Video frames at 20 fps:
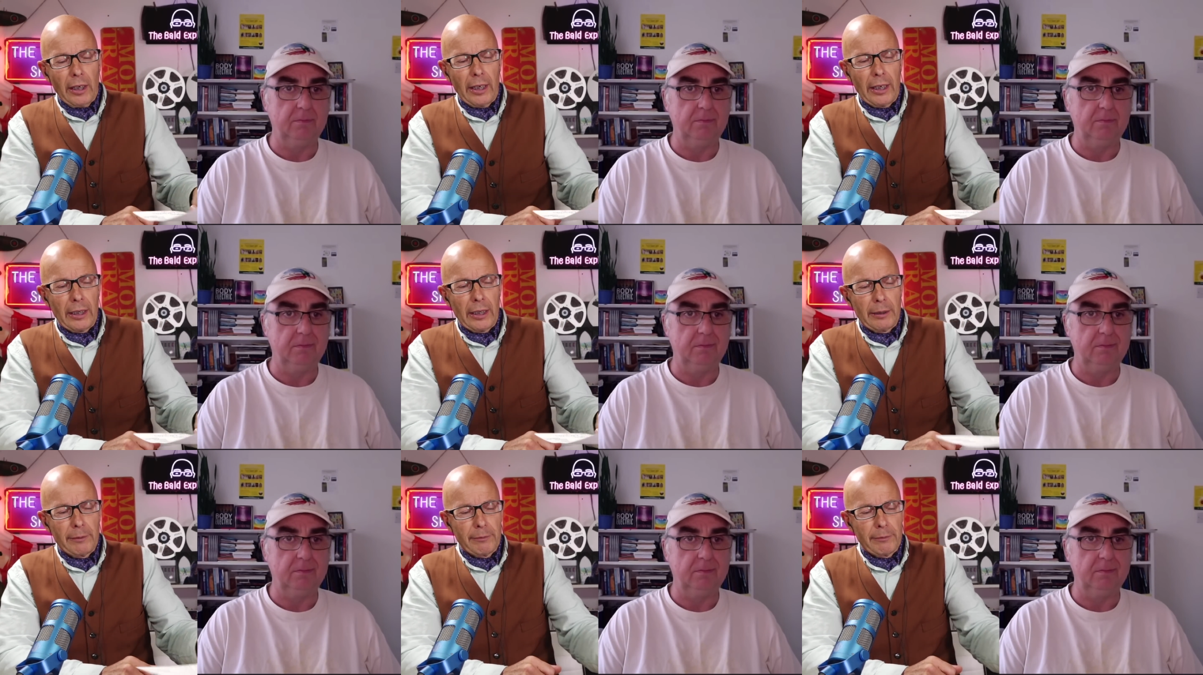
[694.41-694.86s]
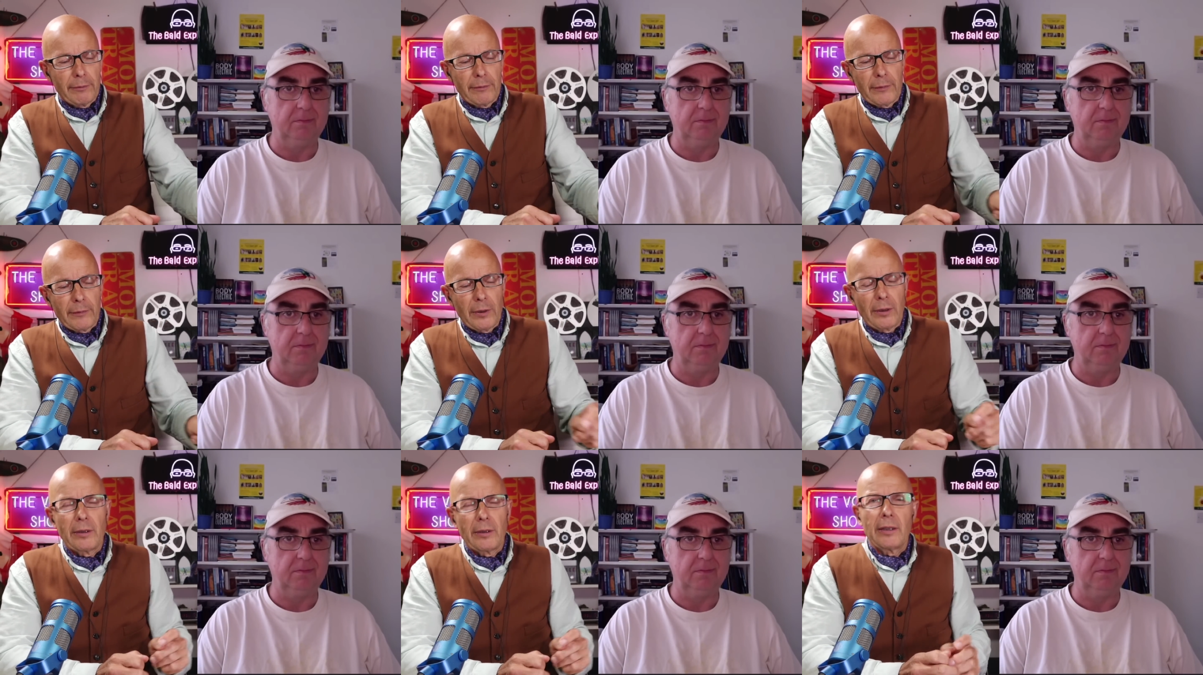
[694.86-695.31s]
Speaker 1: Uh,
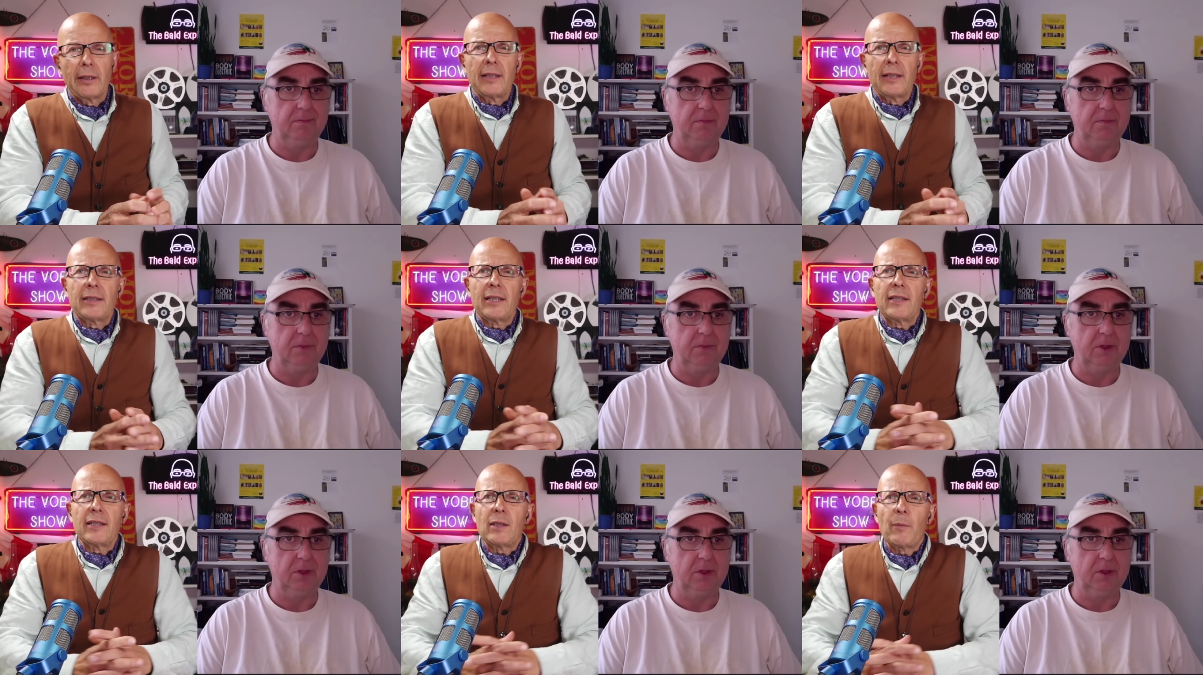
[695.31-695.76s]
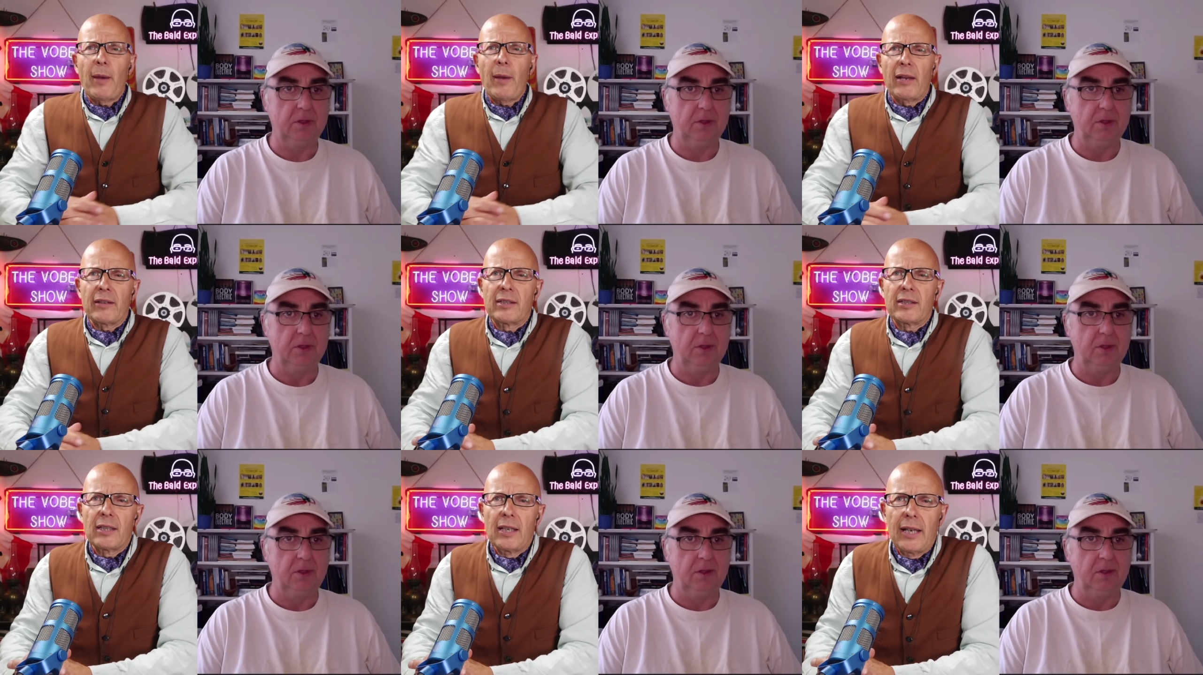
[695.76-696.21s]
is this
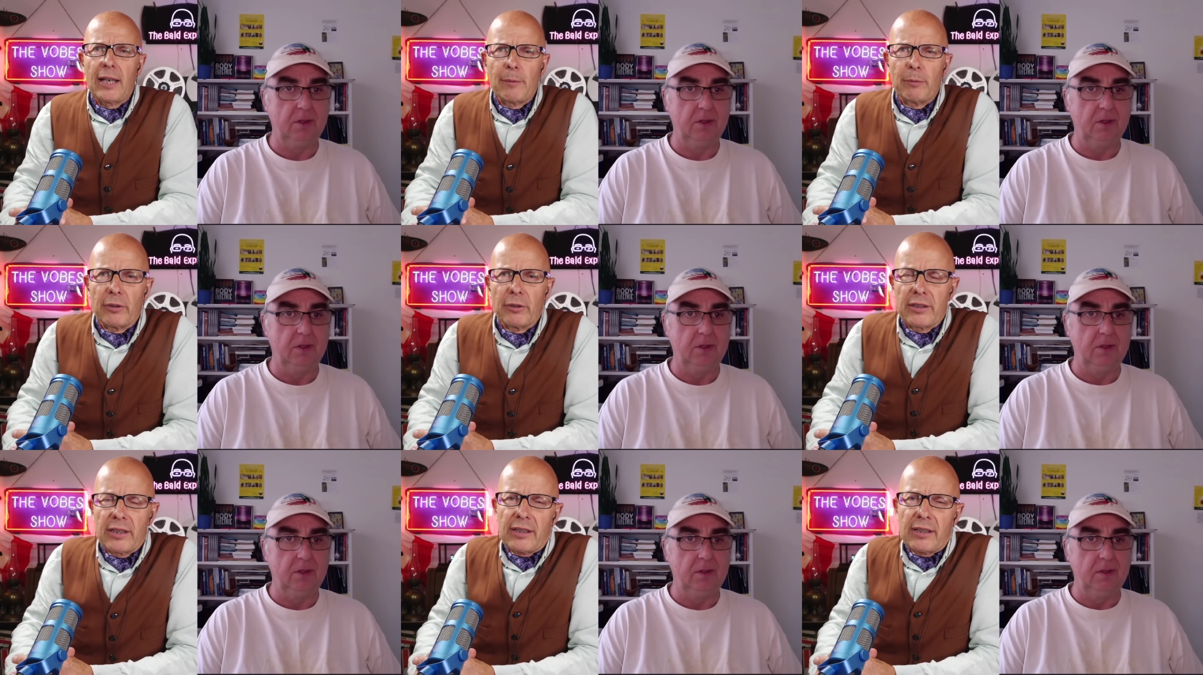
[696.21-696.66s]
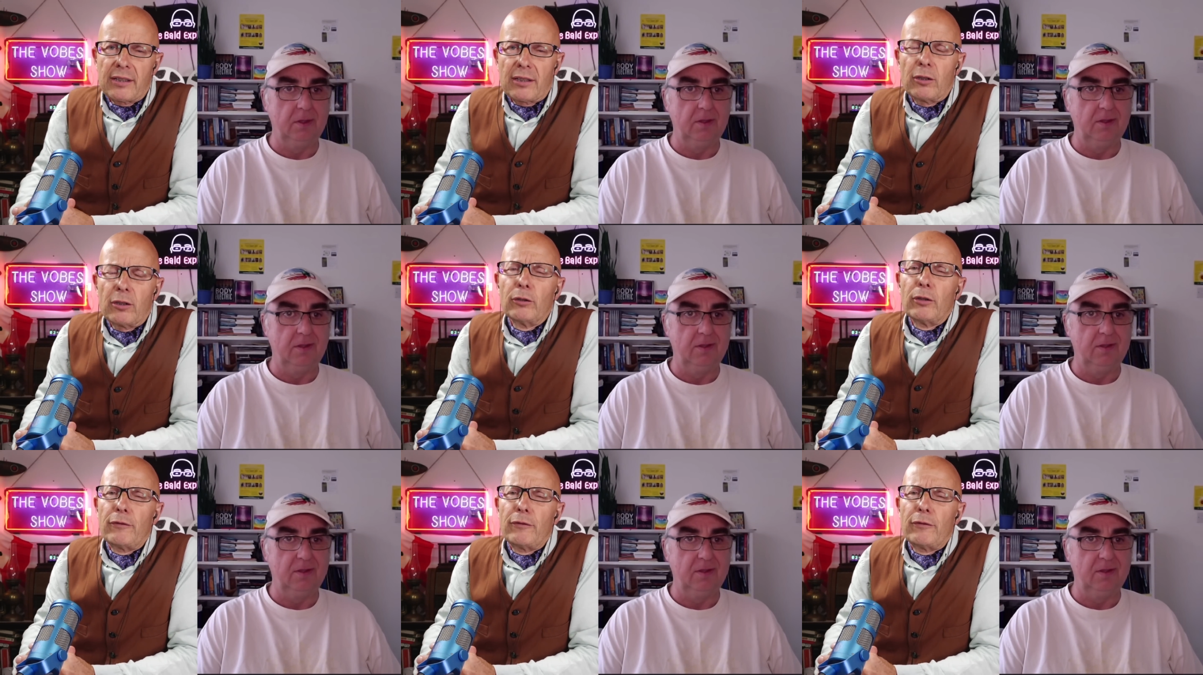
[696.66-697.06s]
about celebrities?